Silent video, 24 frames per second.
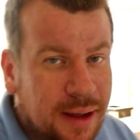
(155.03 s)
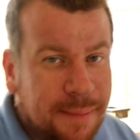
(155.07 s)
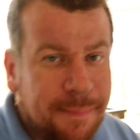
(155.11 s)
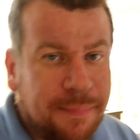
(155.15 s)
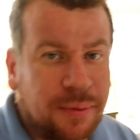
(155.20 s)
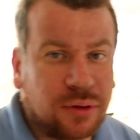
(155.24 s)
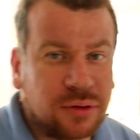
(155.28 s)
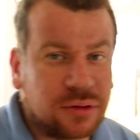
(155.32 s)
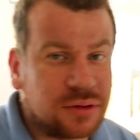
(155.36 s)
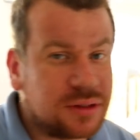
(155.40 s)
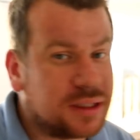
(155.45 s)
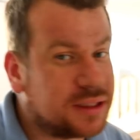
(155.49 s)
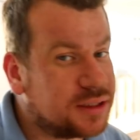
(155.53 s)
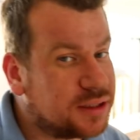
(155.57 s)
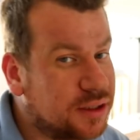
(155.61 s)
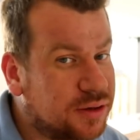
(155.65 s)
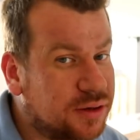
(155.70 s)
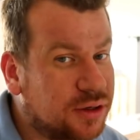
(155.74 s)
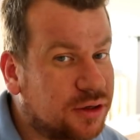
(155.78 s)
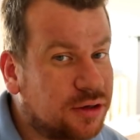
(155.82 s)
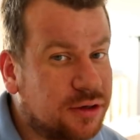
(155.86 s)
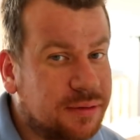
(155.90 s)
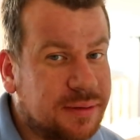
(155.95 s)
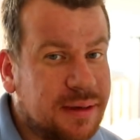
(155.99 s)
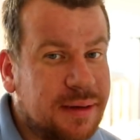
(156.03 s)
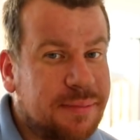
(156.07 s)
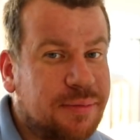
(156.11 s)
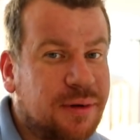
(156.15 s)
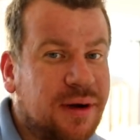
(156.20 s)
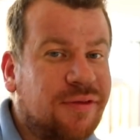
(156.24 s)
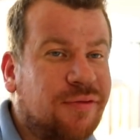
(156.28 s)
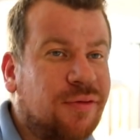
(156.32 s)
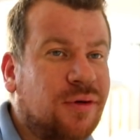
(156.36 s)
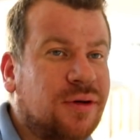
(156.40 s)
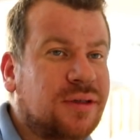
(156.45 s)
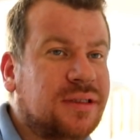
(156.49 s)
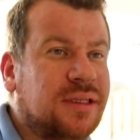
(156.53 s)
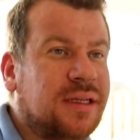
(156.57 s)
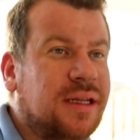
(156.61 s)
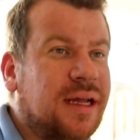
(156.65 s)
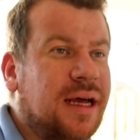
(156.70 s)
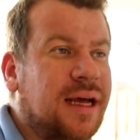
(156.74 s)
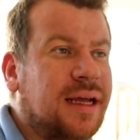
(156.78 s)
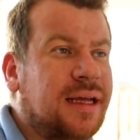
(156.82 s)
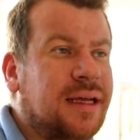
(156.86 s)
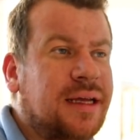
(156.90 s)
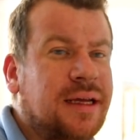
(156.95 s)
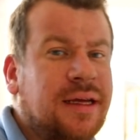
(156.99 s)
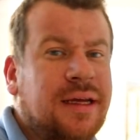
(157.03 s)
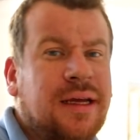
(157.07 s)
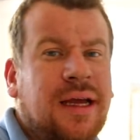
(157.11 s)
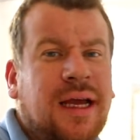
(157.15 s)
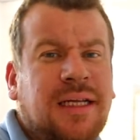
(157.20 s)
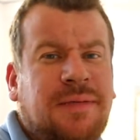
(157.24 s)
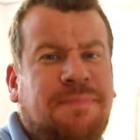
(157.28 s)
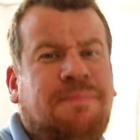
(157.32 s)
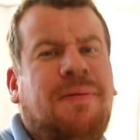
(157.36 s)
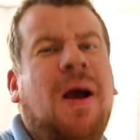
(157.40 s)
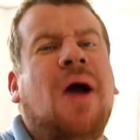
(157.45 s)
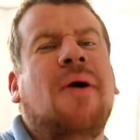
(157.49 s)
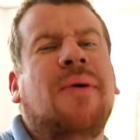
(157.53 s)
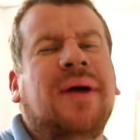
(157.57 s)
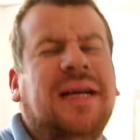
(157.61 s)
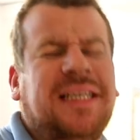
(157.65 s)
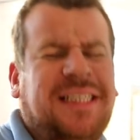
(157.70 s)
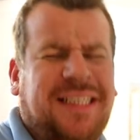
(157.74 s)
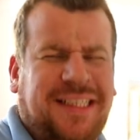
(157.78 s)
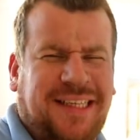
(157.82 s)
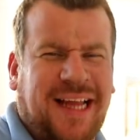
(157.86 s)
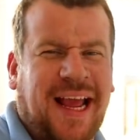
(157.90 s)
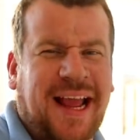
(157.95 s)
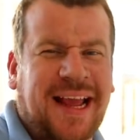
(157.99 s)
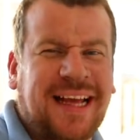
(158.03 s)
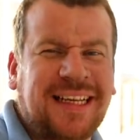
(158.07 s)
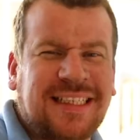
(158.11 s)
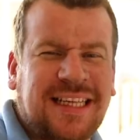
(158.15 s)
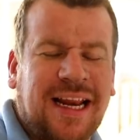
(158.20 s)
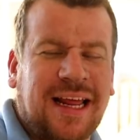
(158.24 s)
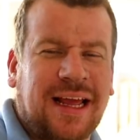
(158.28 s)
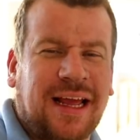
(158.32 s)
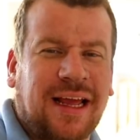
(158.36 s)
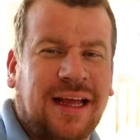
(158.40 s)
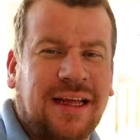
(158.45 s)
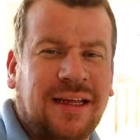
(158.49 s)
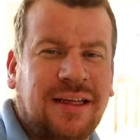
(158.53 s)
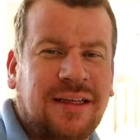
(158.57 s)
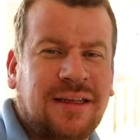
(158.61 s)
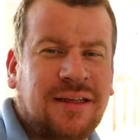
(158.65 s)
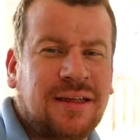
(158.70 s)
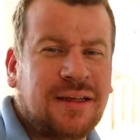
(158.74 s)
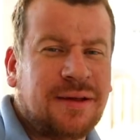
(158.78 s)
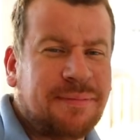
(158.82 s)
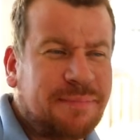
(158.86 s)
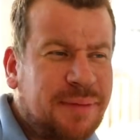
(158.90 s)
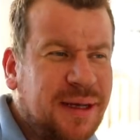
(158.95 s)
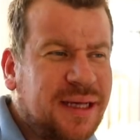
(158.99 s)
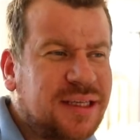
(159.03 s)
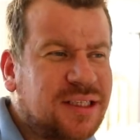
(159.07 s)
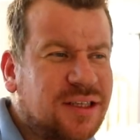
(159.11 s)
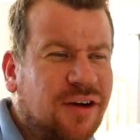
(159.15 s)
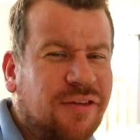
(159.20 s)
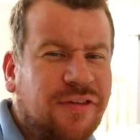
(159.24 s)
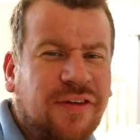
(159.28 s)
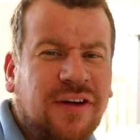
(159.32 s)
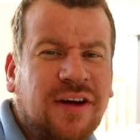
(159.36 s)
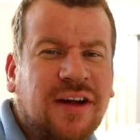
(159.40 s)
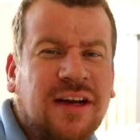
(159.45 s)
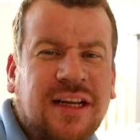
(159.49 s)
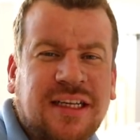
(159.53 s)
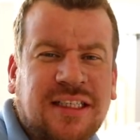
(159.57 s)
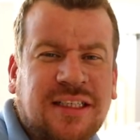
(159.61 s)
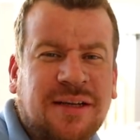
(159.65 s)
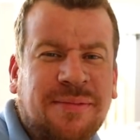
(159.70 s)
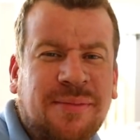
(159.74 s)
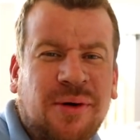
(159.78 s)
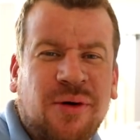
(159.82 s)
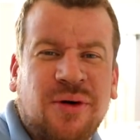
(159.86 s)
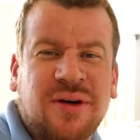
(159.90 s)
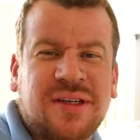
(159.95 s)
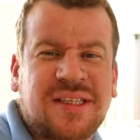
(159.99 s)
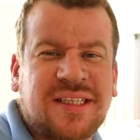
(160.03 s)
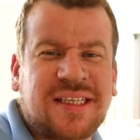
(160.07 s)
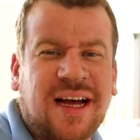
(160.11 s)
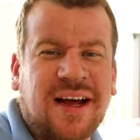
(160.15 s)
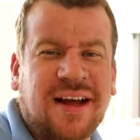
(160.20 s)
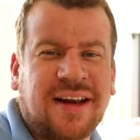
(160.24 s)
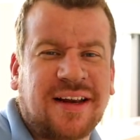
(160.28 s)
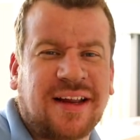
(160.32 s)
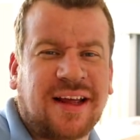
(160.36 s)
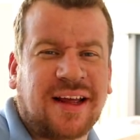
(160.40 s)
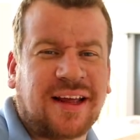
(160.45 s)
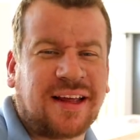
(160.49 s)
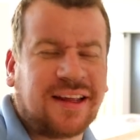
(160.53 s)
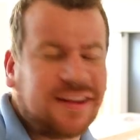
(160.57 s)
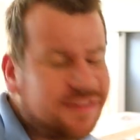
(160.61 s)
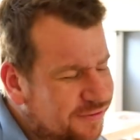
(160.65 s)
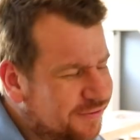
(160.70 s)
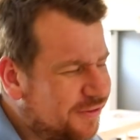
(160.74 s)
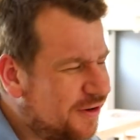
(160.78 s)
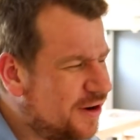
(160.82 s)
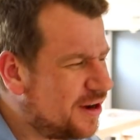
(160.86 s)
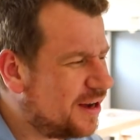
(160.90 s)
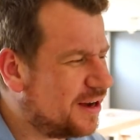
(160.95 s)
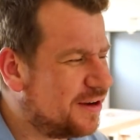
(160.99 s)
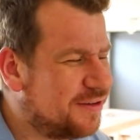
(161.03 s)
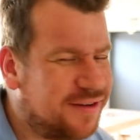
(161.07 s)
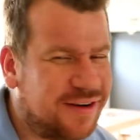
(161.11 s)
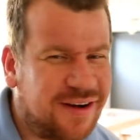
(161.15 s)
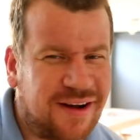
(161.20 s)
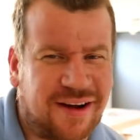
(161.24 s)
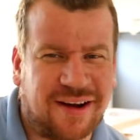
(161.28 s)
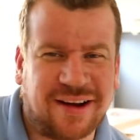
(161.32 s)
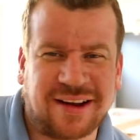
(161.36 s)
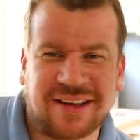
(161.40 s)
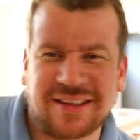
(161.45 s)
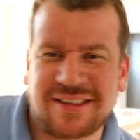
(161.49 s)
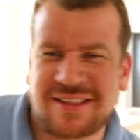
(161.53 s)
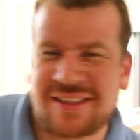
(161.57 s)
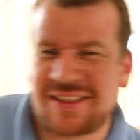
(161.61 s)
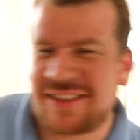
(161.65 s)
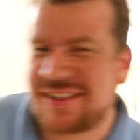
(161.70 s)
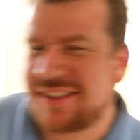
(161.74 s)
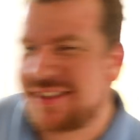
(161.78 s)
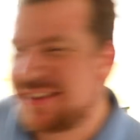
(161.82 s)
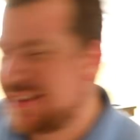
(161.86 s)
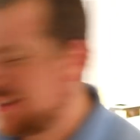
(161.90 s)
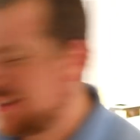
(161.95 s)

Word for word: But it's only going to be a brief one today. It's Poets Day, isn't it? Piss off early tomorrow, Saturday. Rigging rights.